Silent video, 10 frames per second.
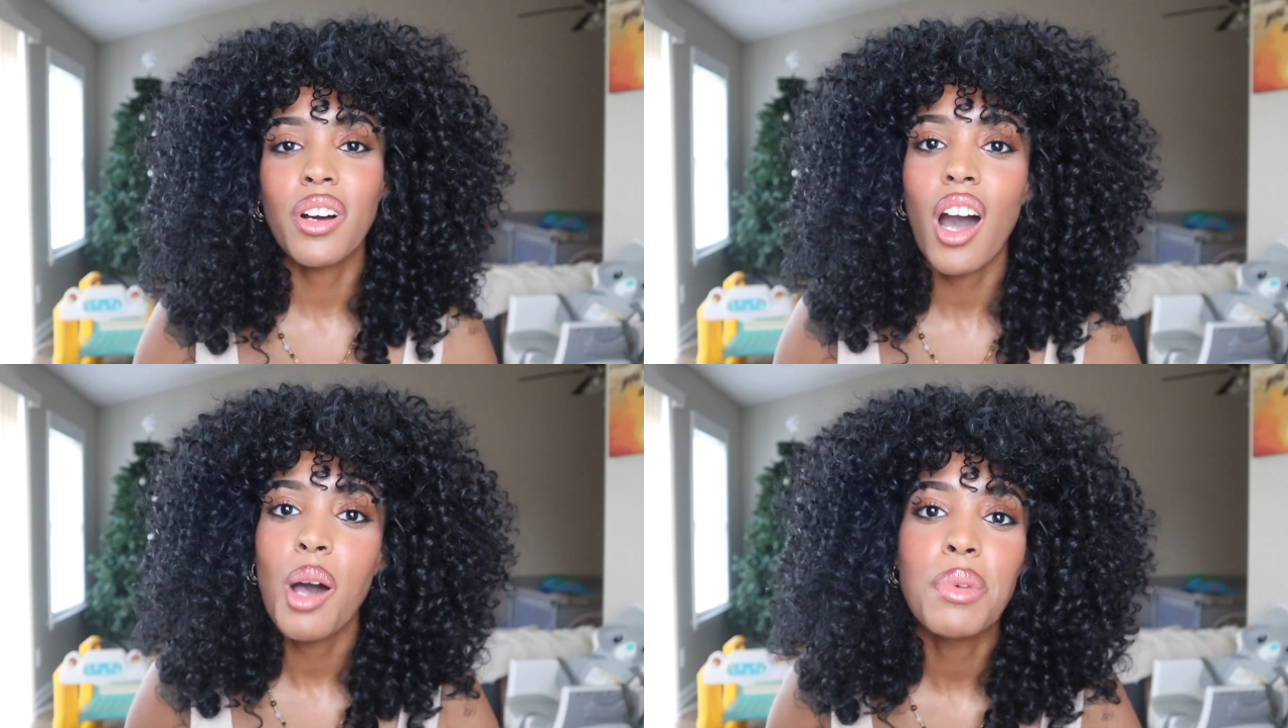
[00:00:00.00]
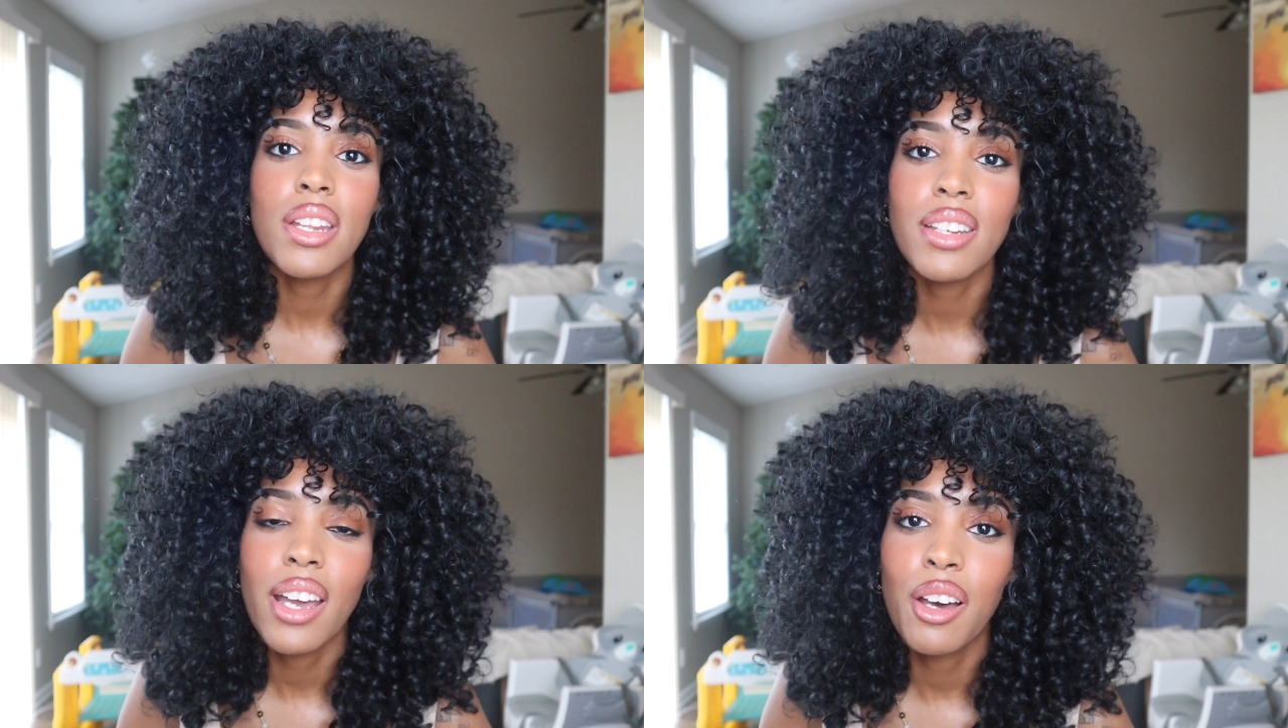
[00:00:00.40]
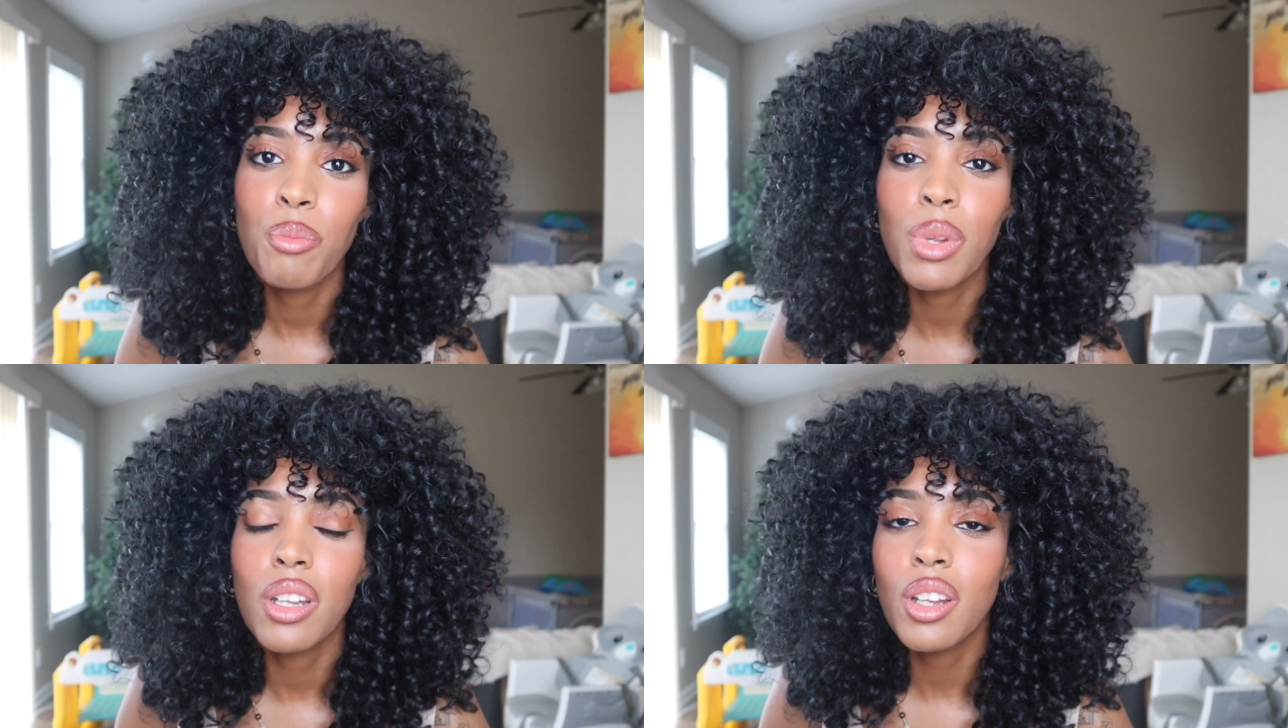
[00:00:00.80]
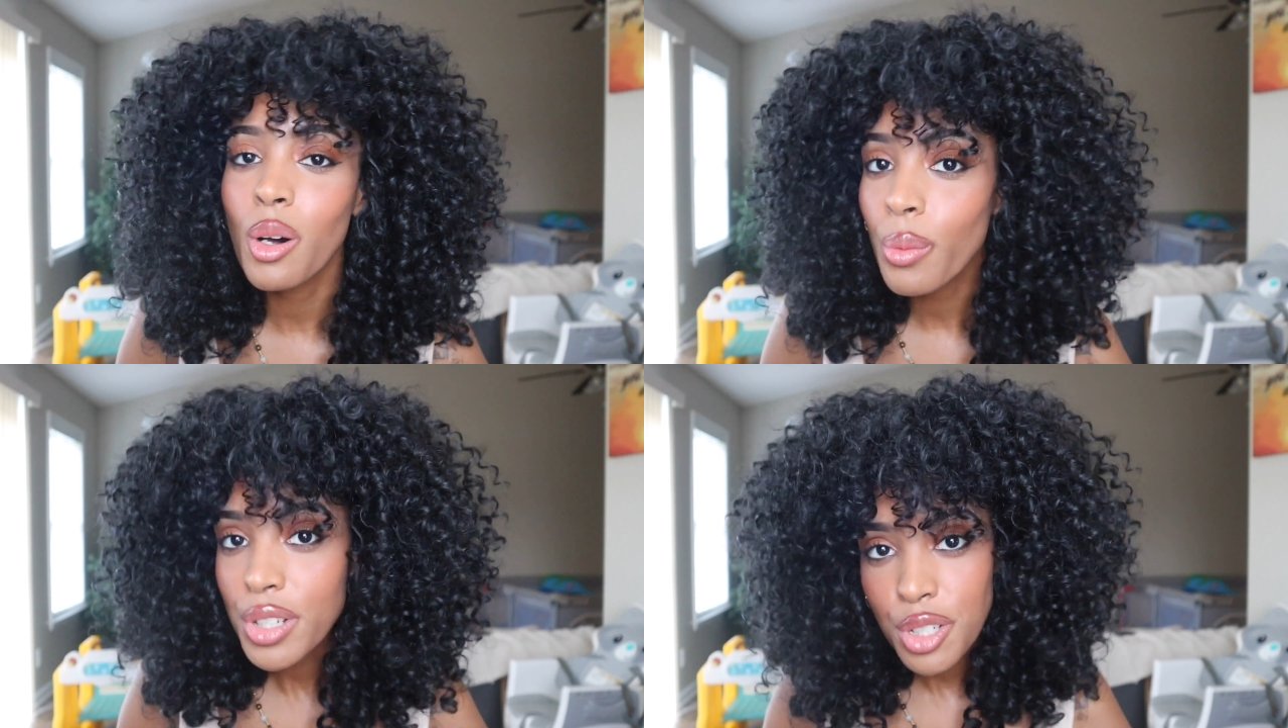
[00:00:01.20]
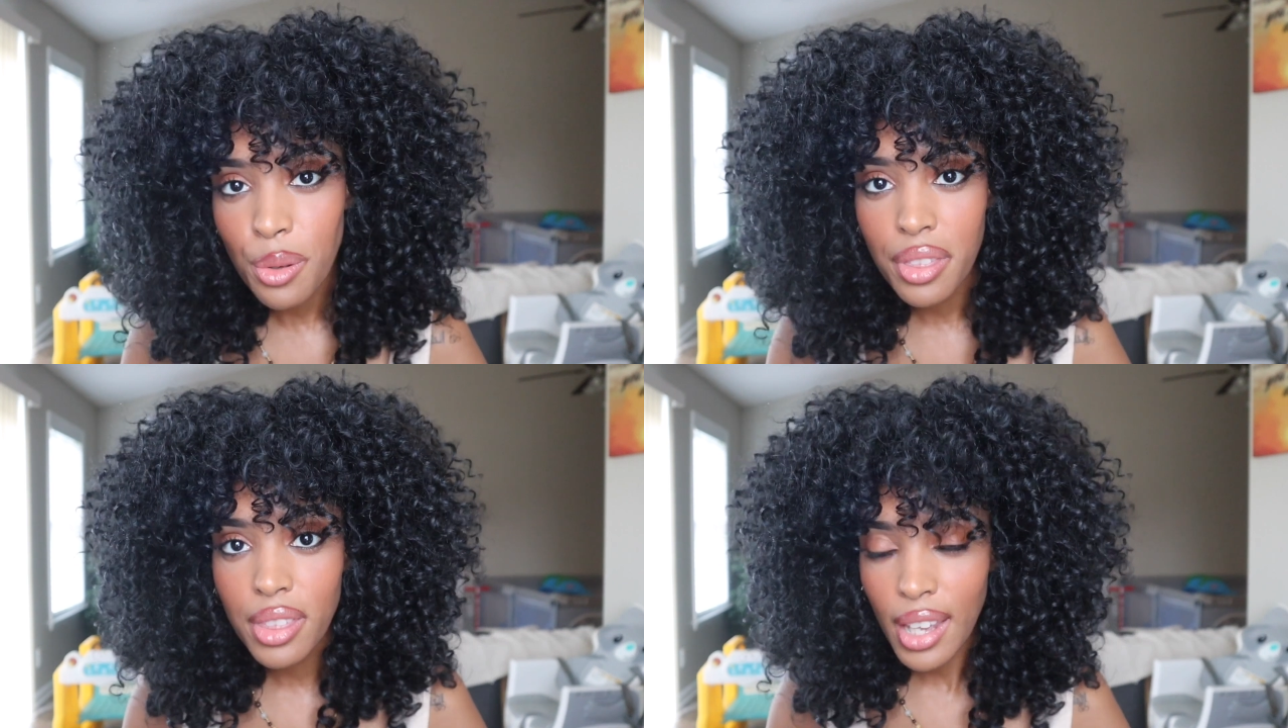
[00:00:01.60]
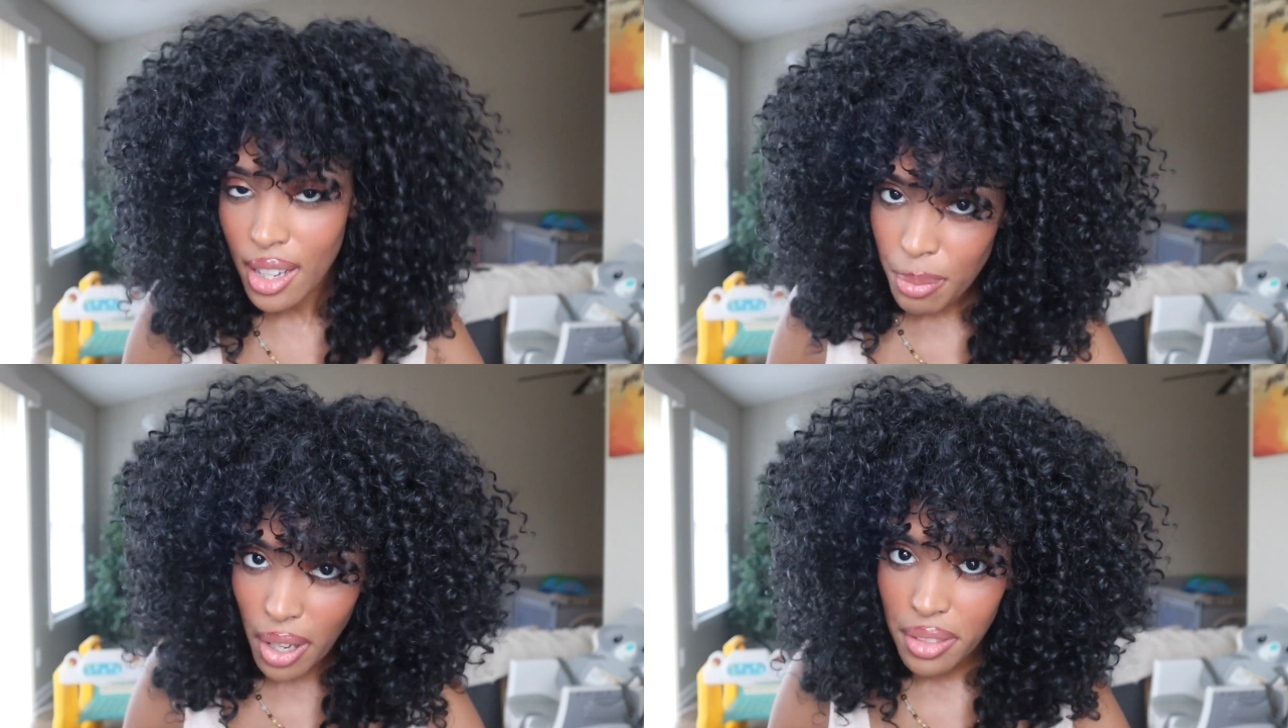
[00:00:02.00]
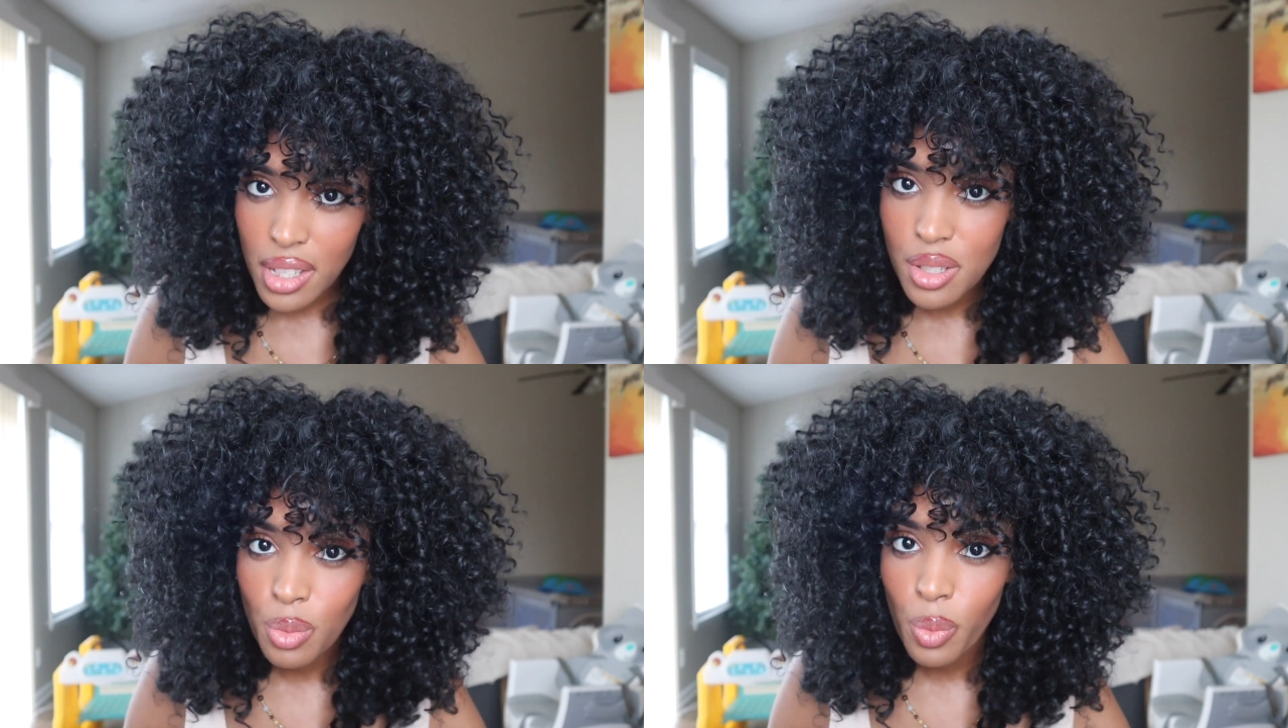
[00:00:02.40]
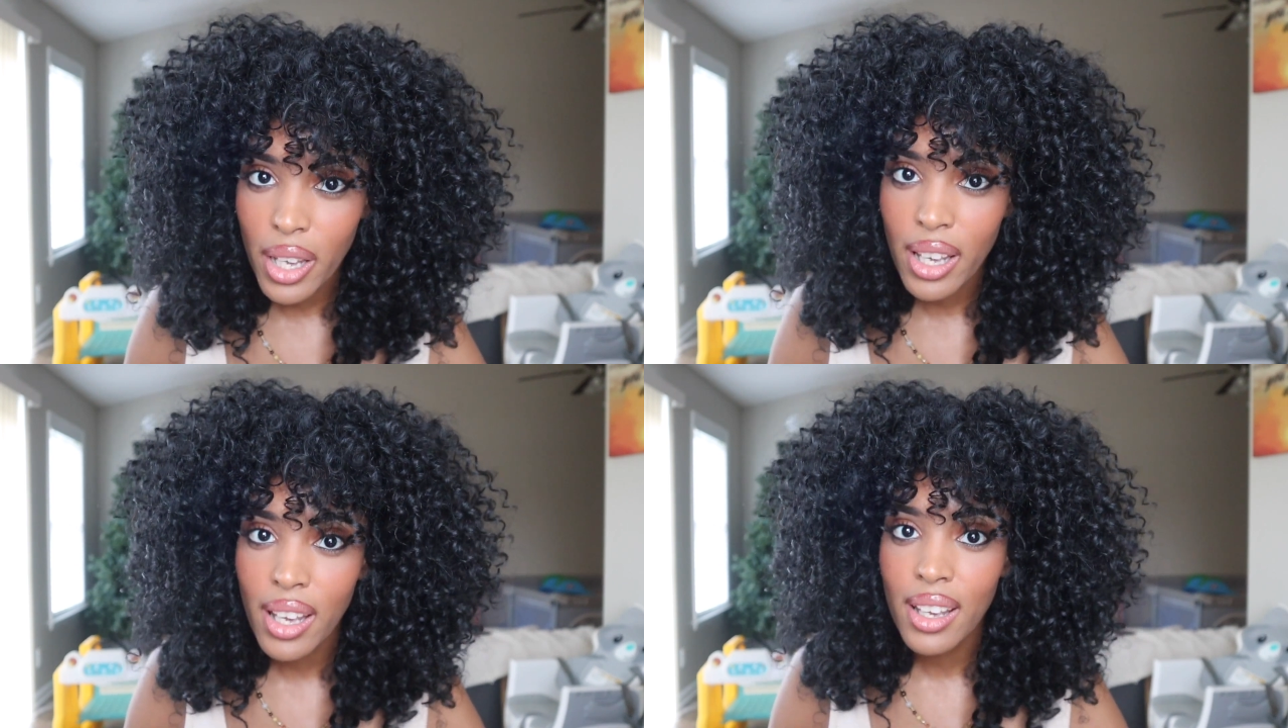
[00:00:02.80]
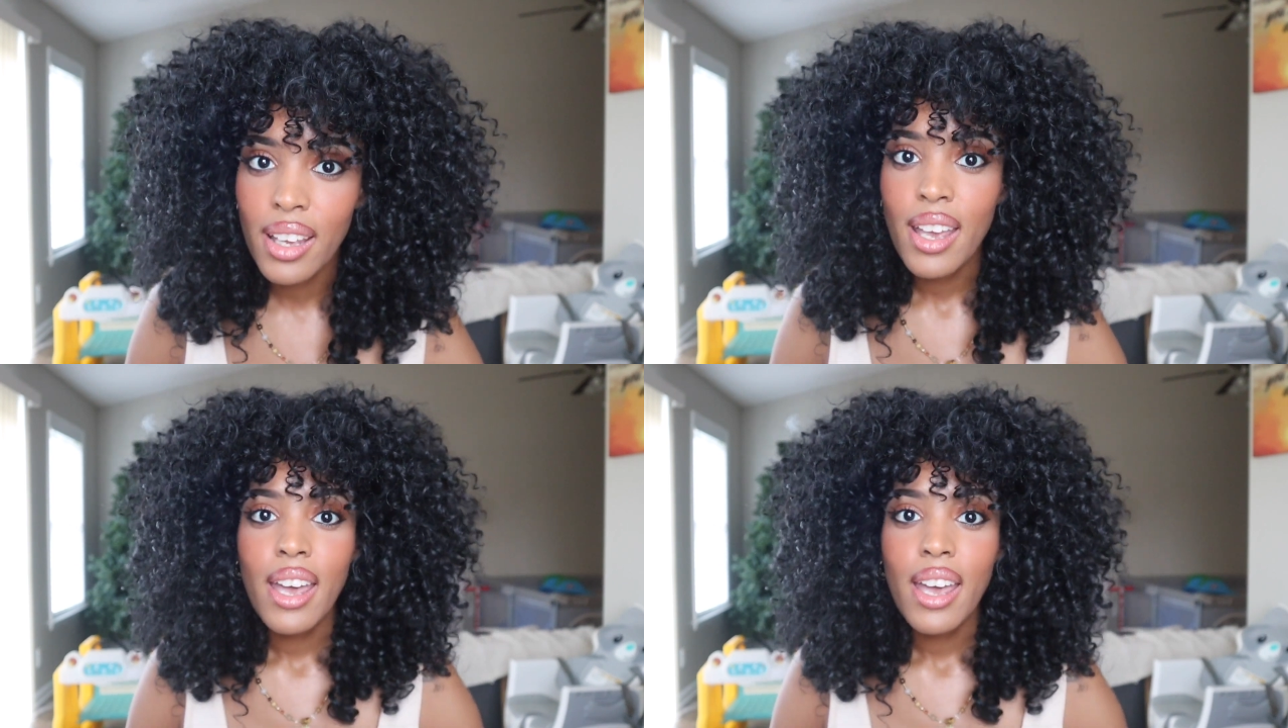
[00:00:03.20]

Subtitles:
comment down below what you think about this wig,